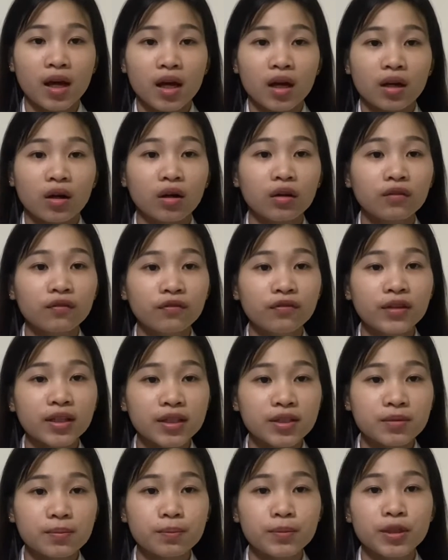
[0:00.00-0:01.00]

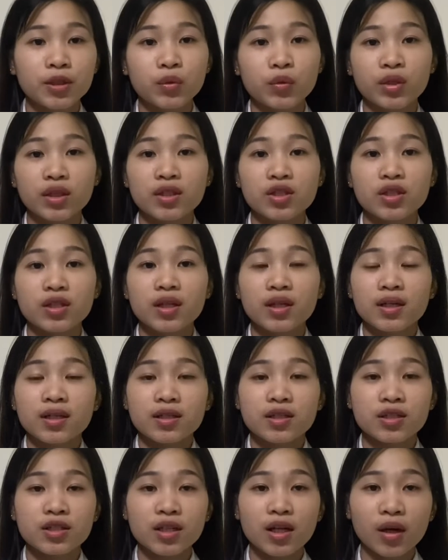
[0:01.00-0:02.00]
Conflicts between
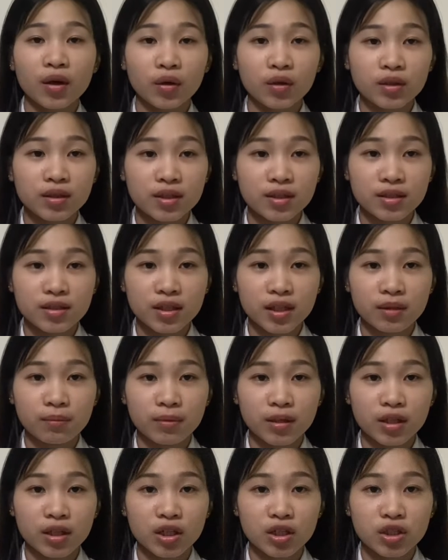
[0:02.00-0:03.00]
shareholders and
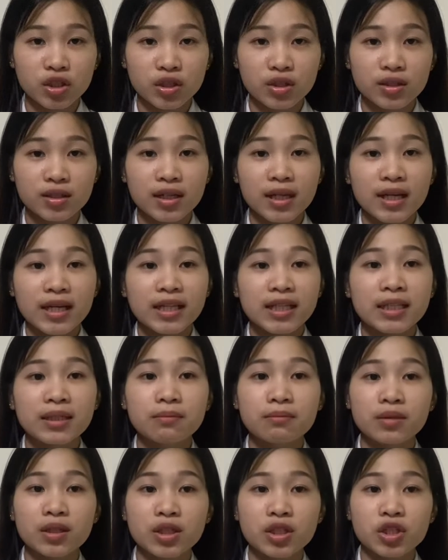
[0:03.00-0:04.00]
managers
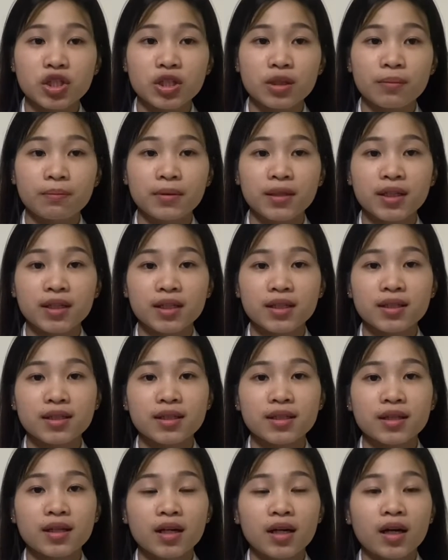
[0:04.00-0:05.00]
emerge because
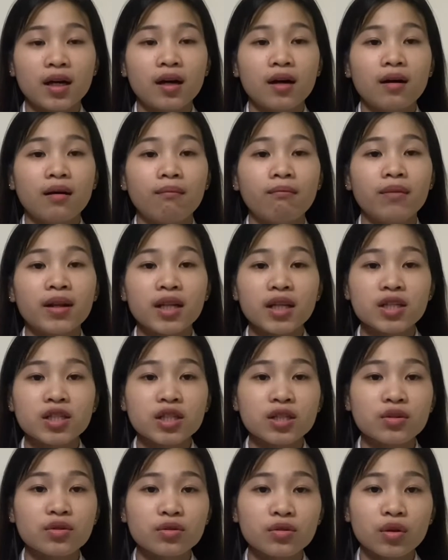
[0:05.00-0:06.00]

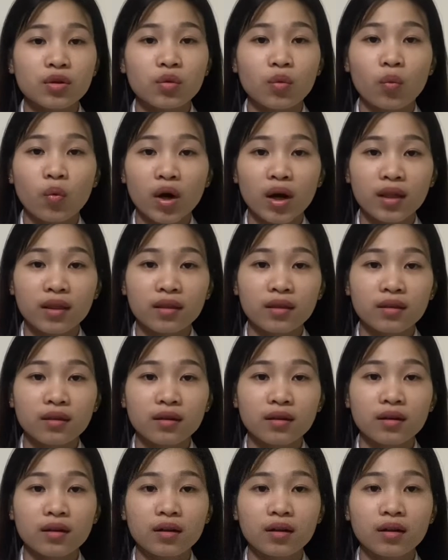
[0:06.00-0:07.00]
managers
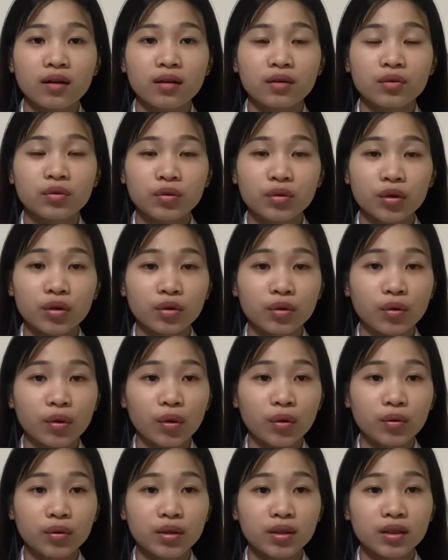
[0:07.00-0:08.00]
do not
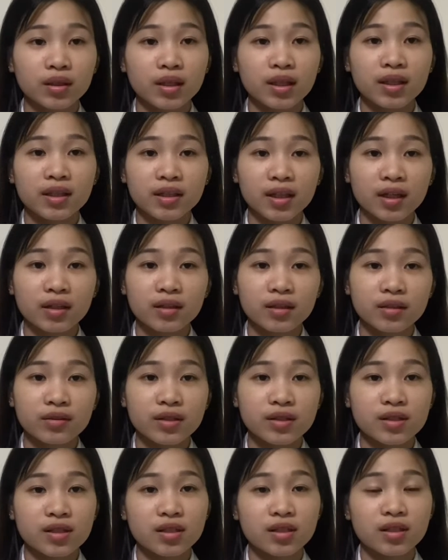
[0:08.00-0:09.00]
own the entire
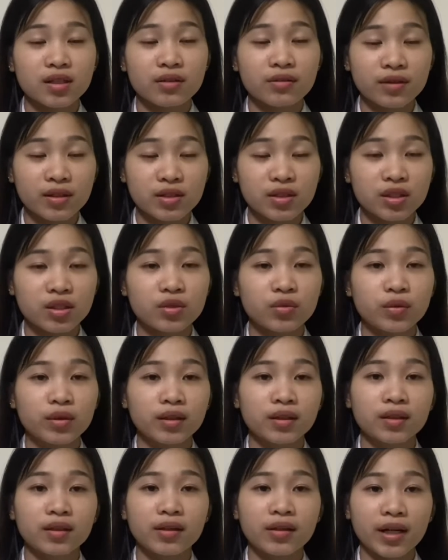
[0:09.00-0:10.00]

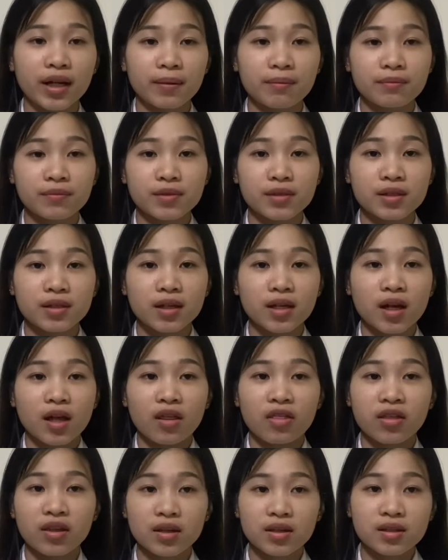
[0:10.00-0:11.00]
residual claims.
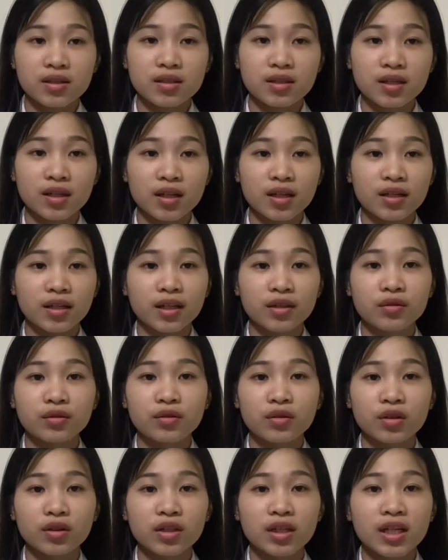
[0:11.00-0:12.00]
Thus, they do
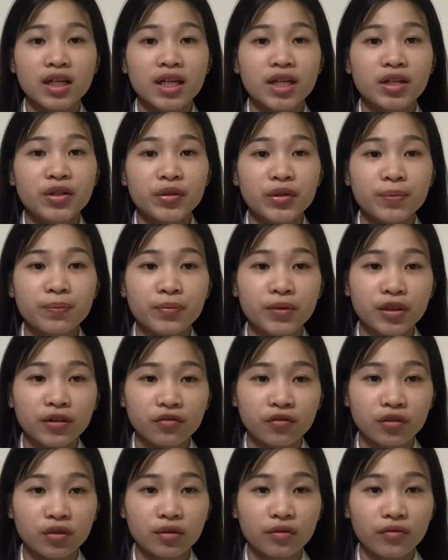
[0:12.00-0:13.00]
not reap the
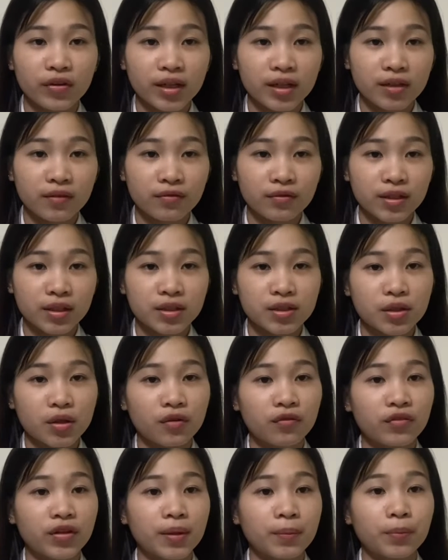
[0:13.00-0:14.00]
full benefits
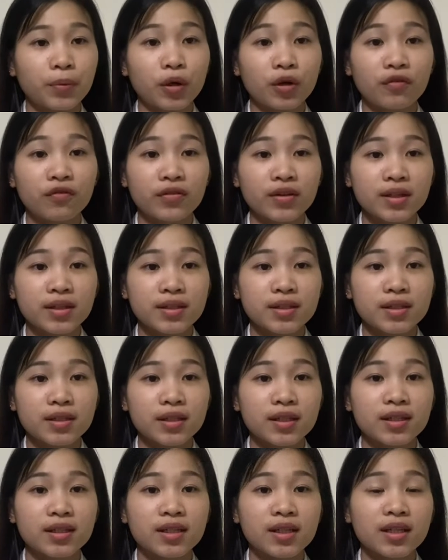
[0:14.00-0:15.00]
of their profits
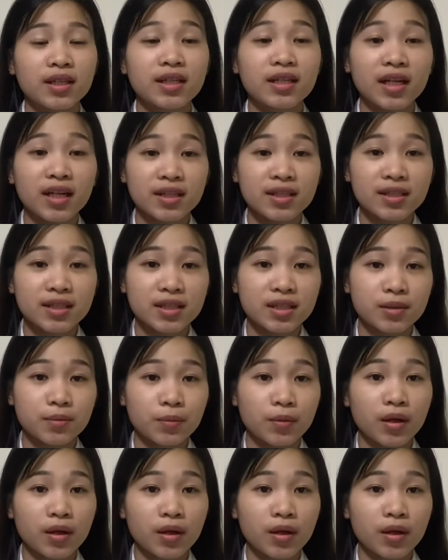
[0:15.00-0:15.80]
in enhancing